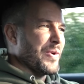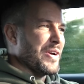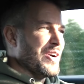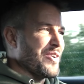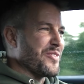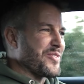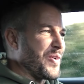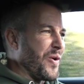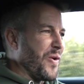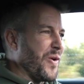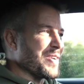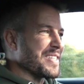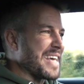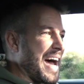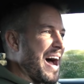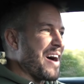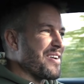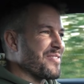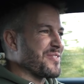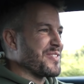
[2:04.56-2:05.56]
we of course
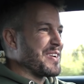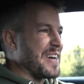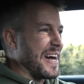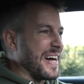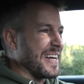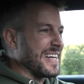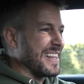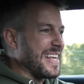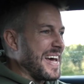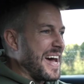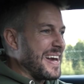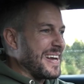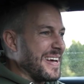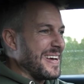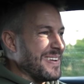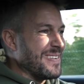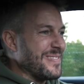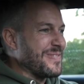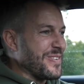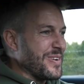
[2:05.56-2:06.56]
have got that
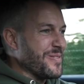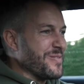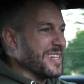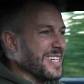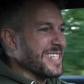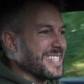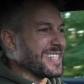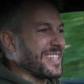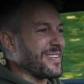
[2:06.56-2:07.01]
infamous